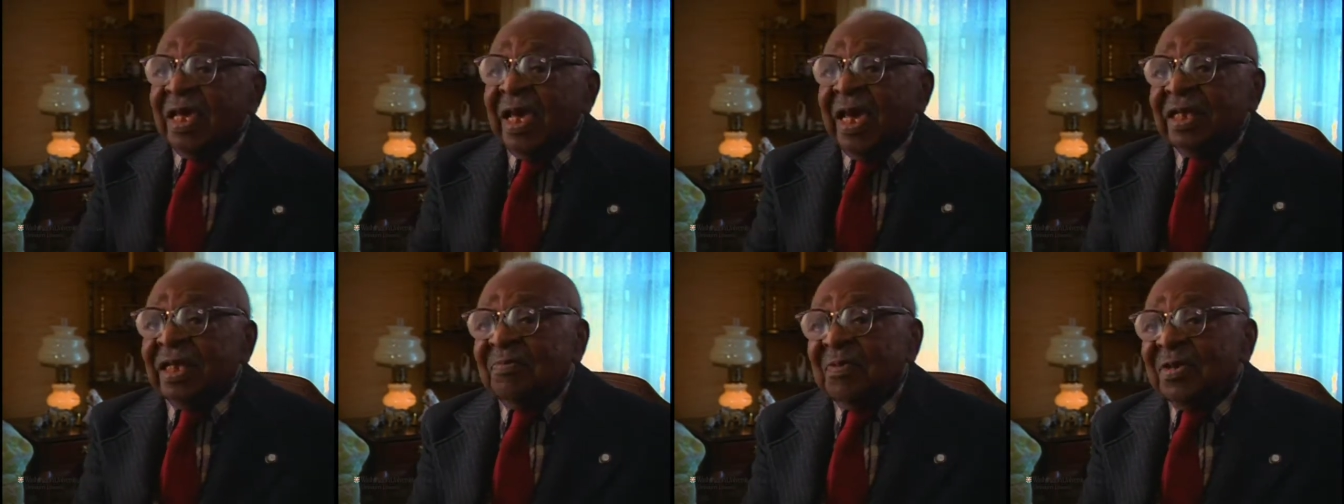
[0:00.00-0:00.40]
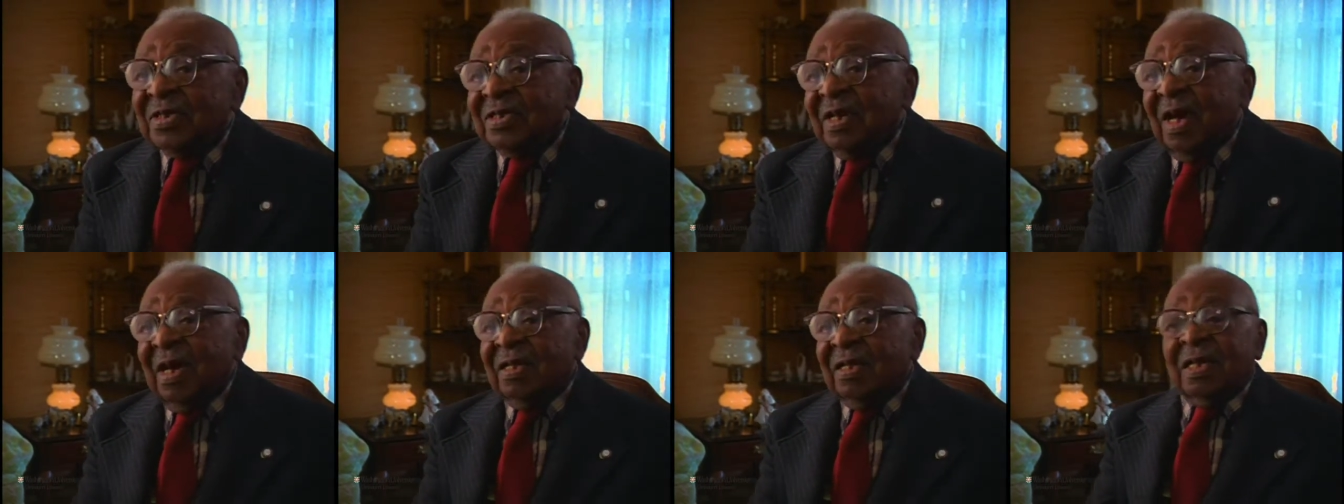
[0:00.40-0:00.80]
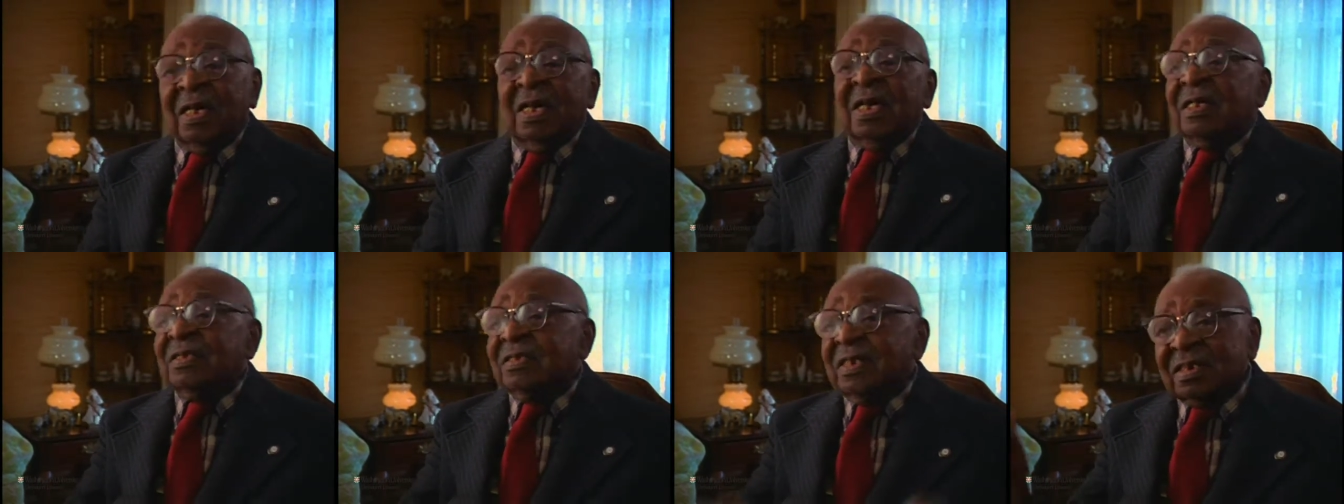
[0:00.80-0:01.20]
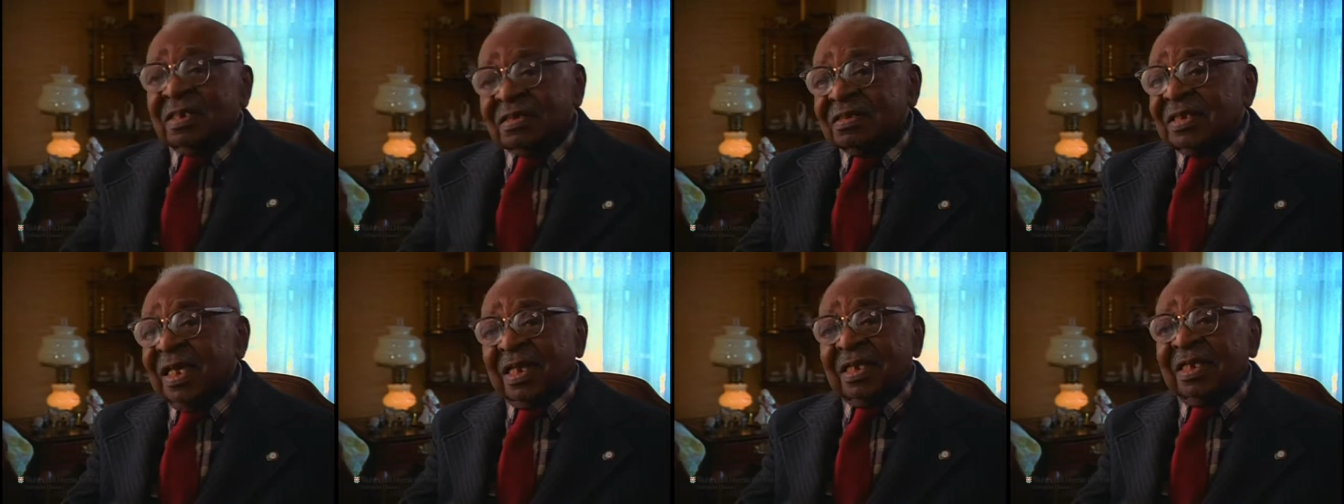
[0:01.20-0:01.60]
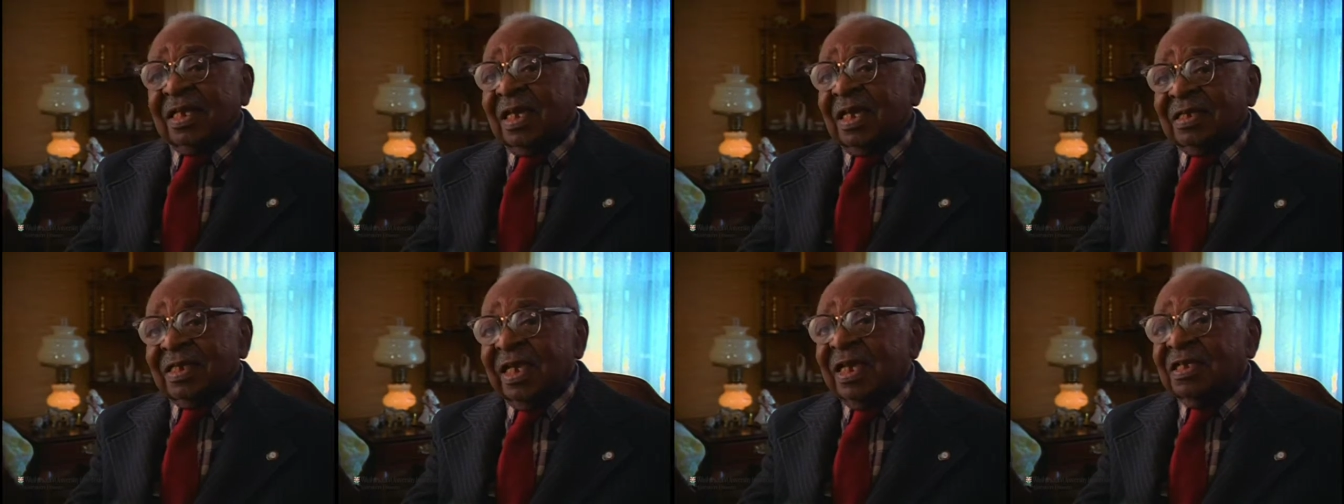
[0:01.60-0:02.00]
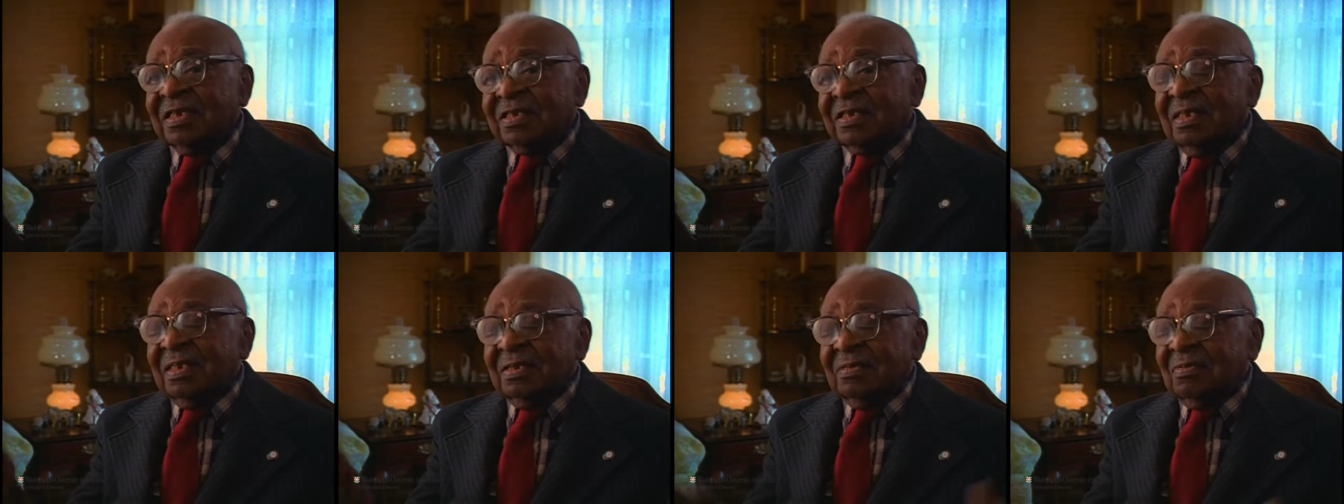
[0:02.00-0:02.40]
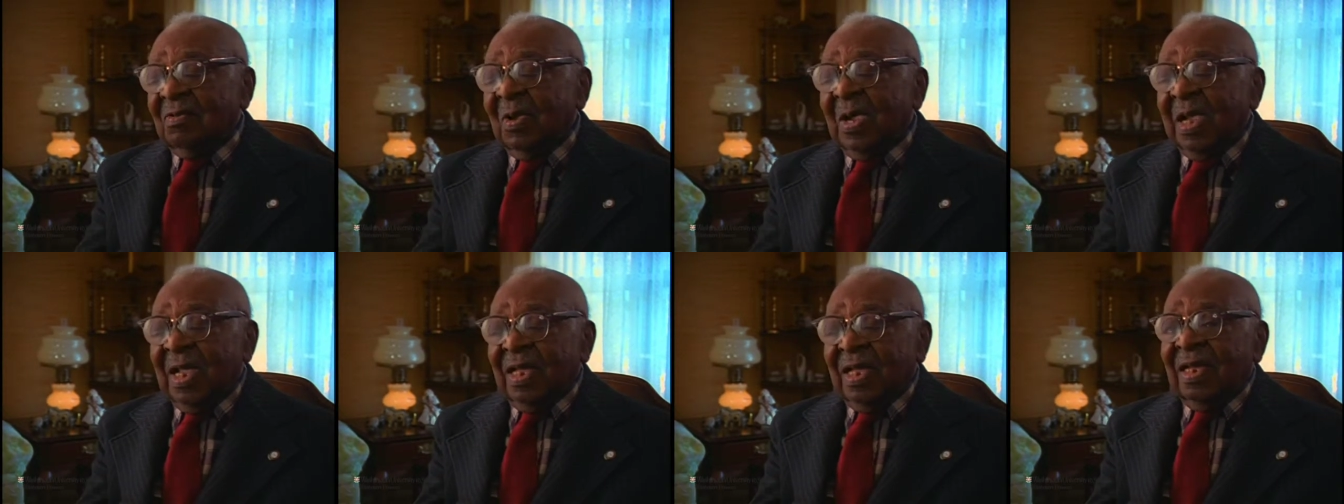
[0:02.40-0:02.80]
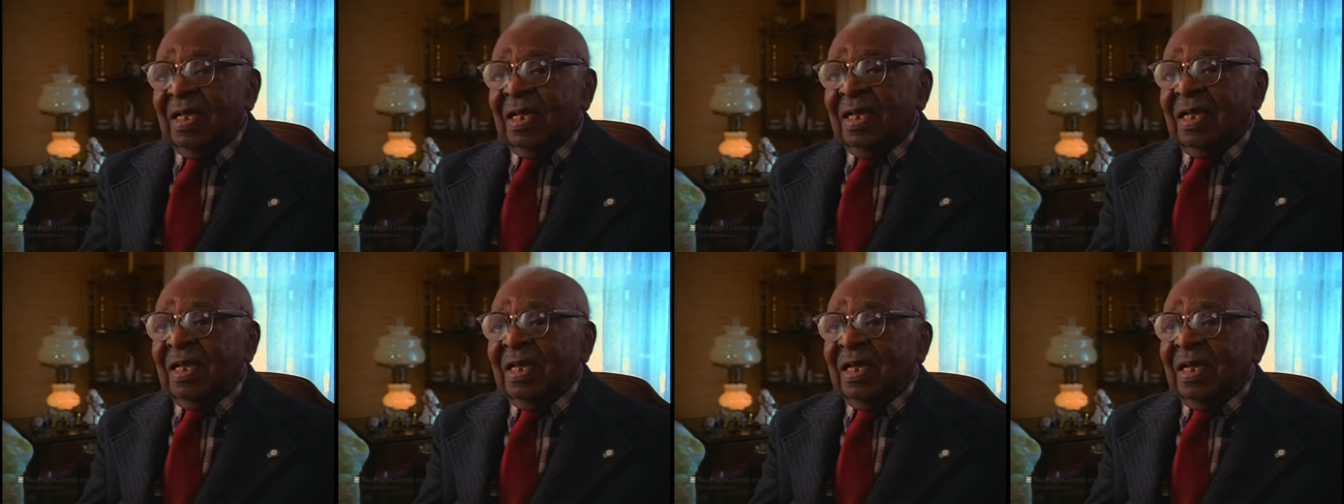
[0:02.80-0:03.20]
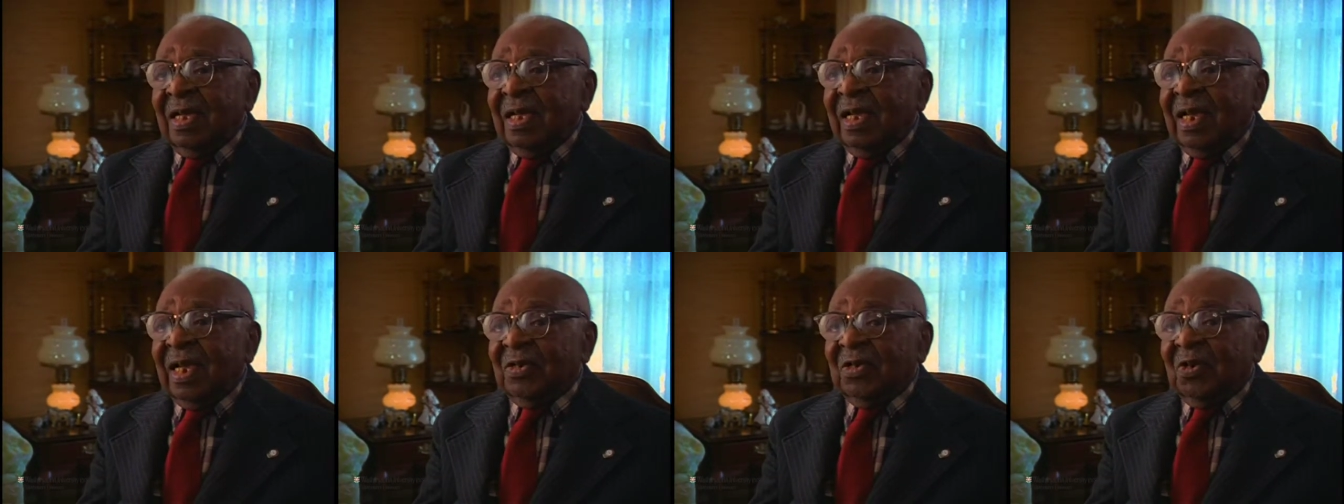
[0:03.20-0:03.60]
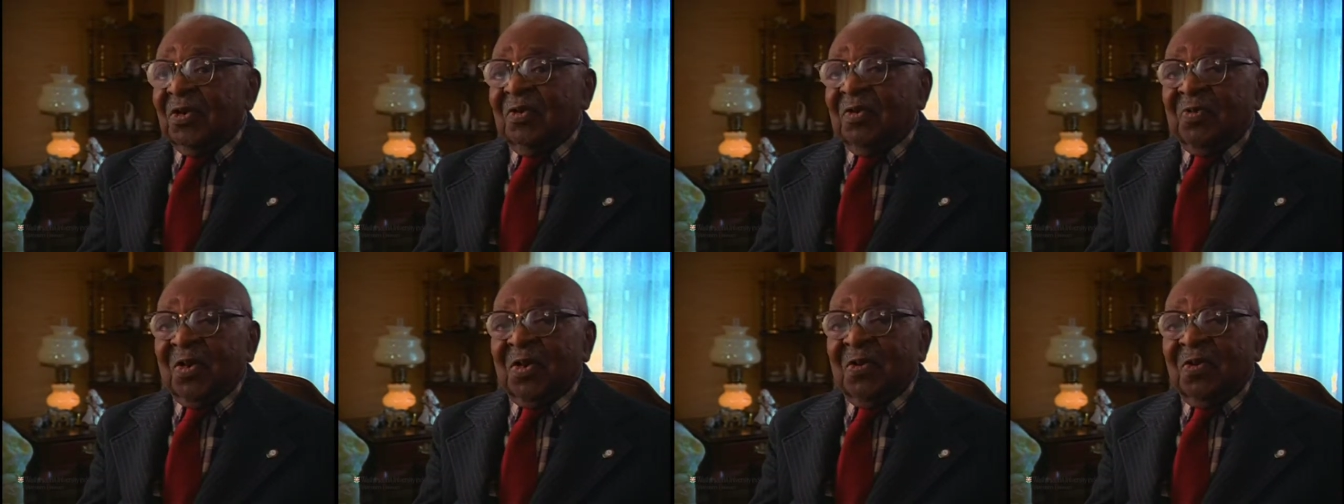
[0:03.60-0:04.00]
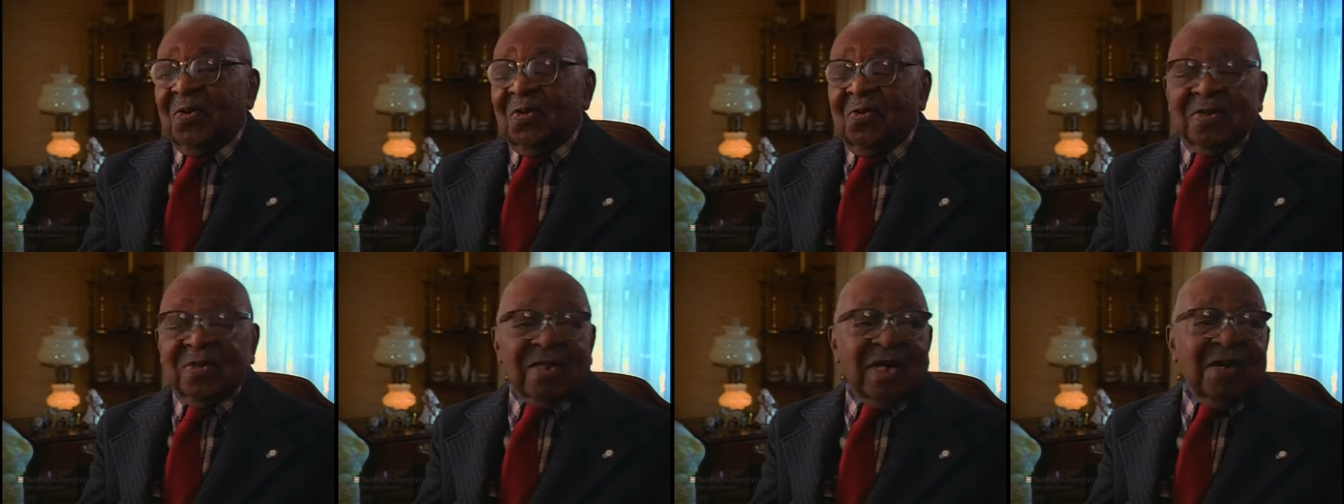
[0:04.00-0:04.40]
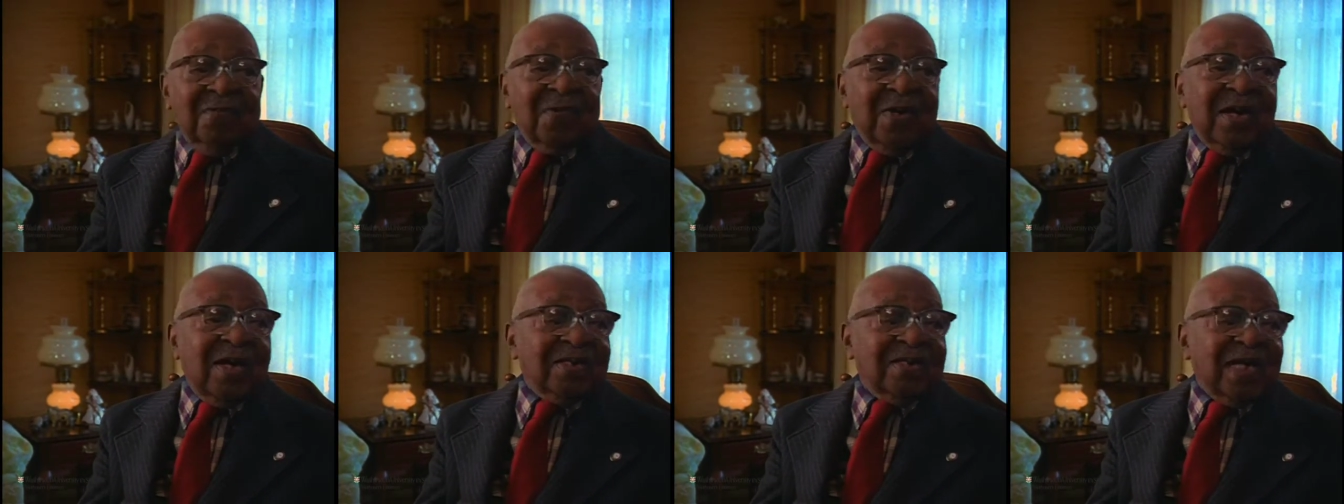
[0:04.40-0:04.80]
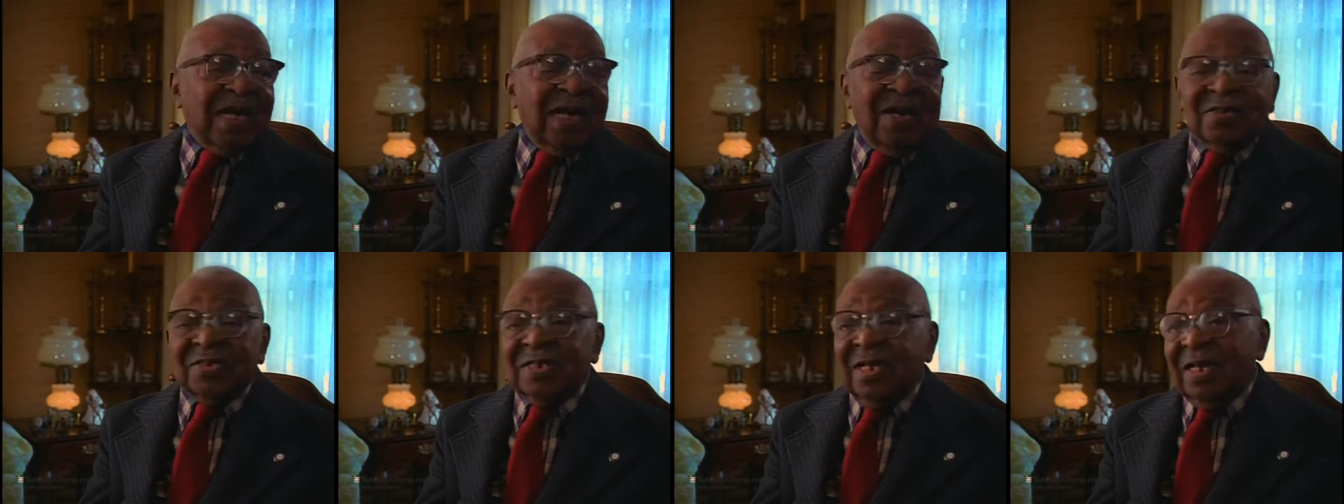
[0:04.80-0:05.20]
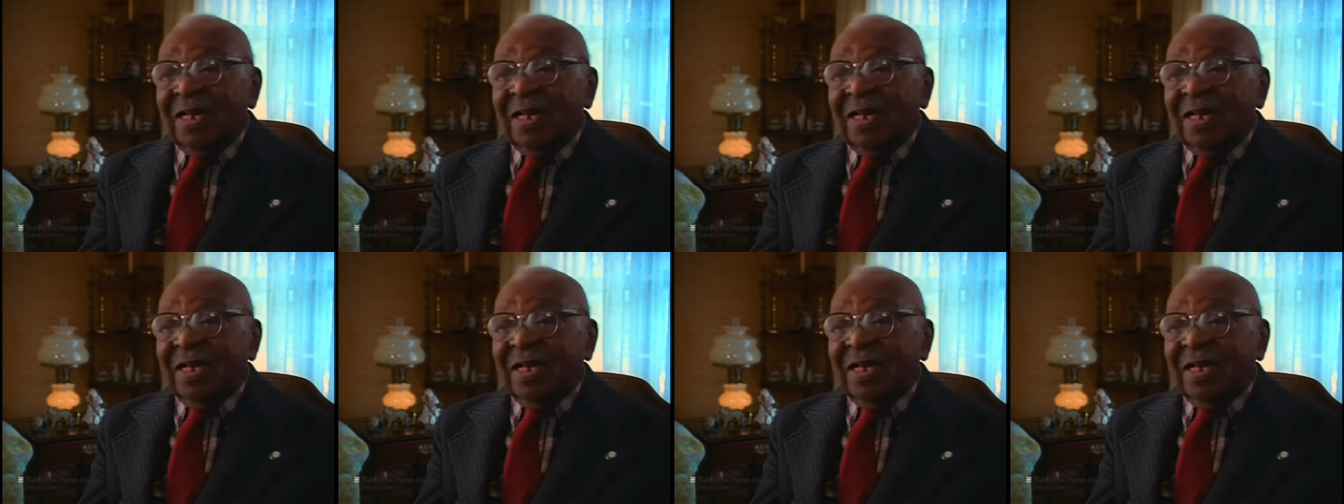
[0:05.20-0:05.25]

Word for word: handed him a dollar. Just like that, easy. And lo and behold, when I found out,